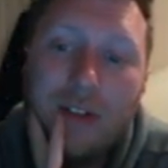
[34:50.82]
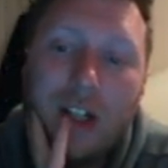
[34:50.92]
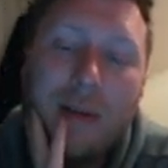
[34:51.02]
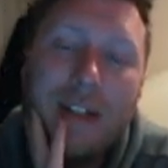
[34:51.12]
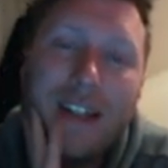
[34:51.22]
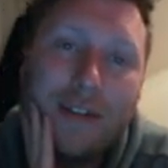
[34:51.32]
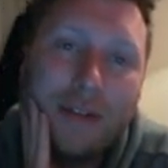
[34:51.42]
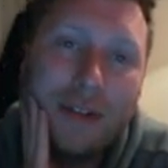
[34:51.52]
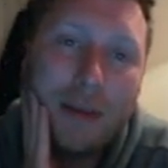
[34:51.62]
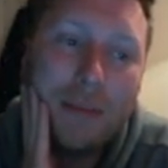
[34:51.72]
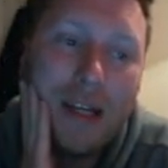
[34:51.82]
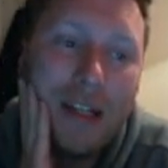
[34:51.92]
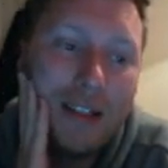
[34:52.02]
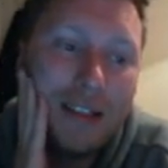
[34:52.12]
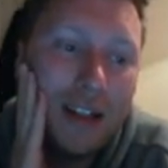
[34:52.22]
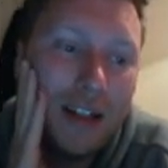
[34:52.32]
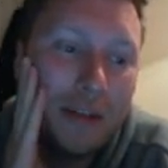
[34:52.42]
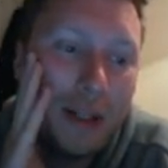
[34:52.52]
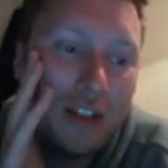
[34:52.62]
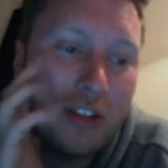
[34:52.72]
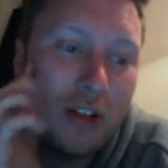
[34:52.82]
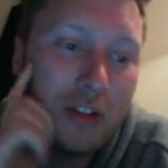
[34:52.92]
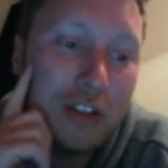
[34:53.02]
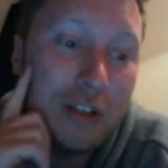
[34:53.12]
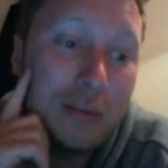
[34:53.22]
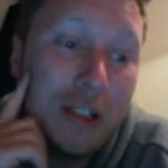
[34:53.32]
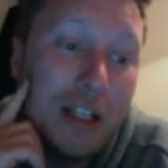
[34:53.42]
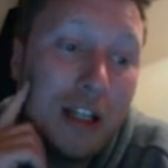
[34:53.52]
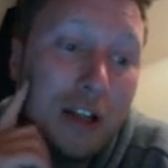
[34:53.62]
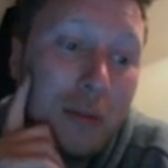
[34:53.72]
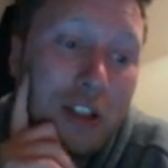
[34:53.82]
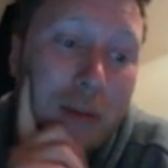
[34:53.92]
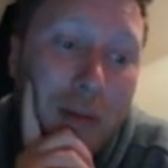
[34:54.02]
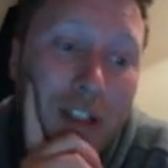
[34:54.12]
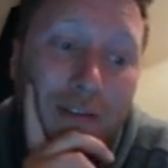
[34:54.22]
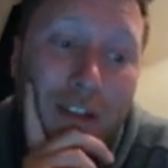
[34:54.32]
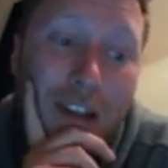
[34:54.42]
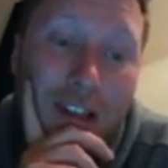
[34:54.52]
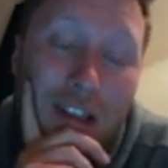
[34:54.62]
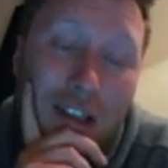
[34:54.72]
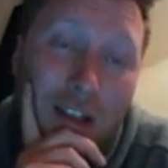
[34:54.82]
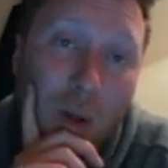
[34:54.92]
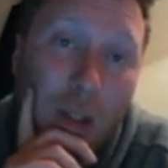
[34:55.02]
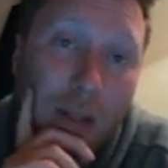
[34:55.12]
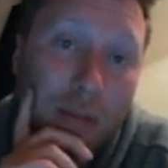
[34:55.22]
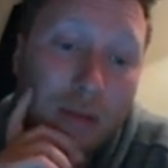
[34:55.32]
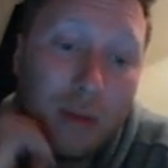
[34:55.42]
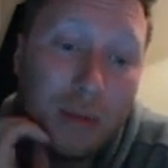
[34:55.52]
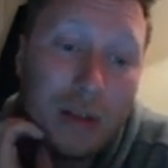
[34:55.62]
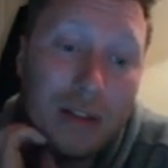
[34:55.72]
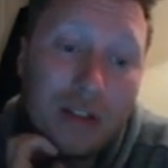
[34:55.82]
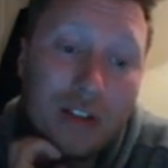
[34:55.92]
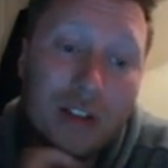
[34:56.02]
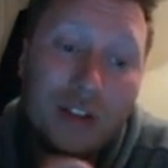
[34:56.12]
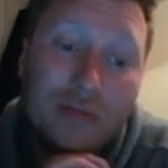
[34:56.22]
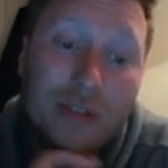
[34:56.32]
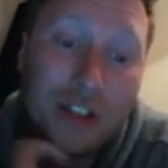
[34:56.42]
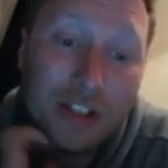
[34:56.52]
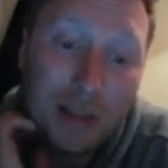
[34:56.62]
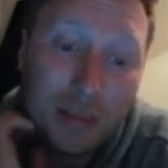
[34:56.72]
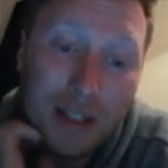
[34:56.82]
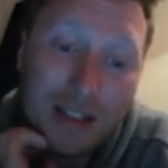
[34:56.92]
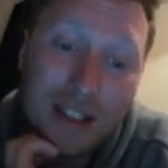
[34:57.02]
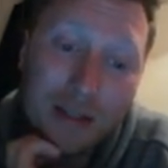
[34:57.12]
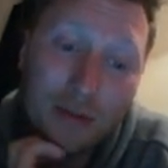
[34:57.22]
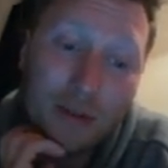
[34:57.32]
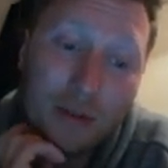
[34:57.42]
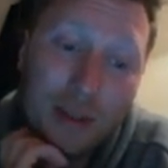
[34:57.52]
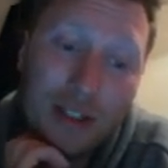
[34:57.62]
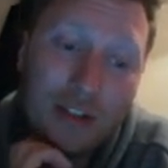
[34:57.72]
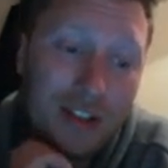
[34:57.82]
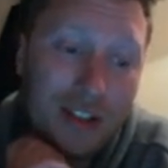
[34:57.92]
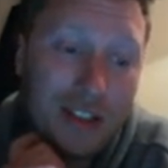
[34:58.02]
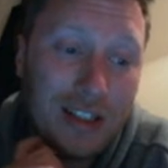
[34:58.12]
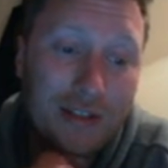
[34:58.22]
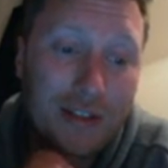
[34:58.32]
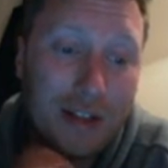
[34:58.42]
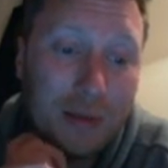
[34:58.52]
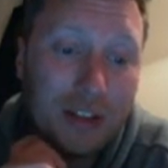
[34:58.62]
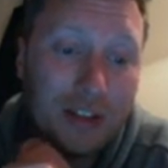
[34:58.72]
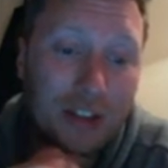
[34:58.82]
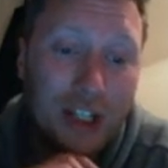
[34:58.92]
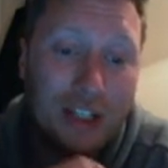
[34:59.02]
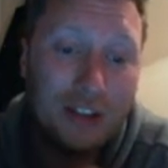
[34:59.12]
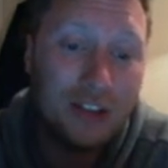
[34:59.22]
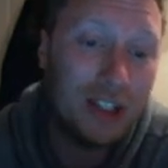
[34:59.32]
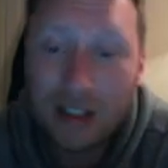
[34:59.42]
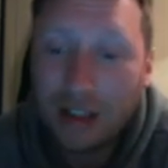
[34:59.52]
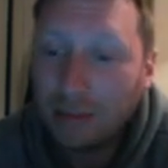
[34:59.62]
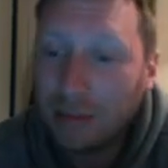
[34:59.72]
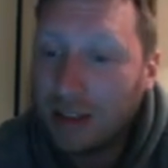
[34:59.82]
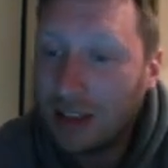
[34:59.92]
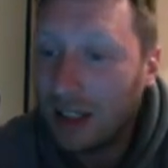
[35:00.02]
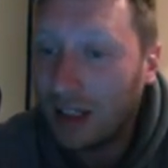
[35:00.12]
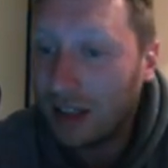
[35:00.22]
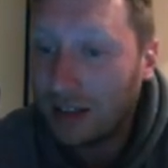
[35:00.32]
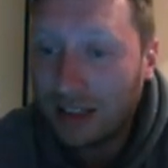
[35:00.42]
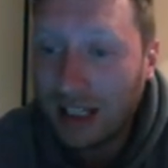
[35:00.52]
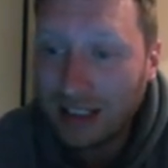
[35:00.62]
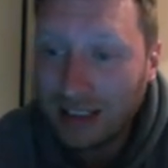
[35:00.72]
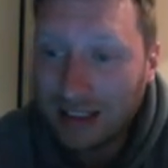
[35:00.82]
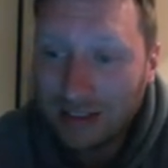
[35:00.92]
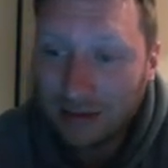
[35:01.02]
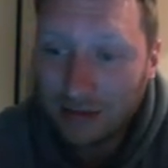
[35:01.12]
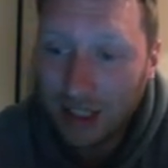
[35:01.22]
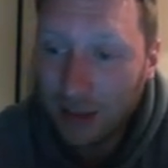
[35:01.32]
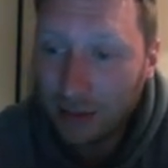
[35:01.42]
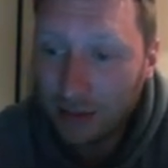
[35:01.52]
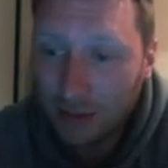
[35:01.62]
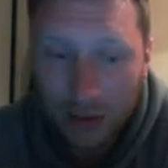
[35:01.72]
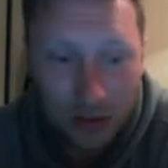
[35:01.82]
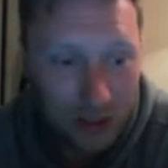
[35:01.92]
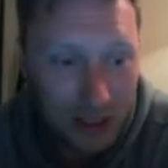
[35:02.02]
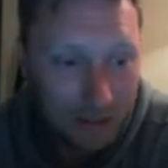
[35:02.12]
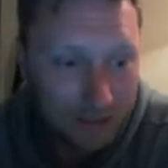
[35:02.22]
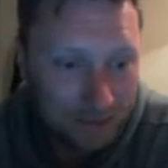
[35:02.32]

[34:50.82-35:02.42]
coming down from their peaks, I imagine, lots of them. But some of the defenders and goalkeepers might be starting to reach their peaks now, so it'd be interesting to see if anybody's changed stats now. We'll see.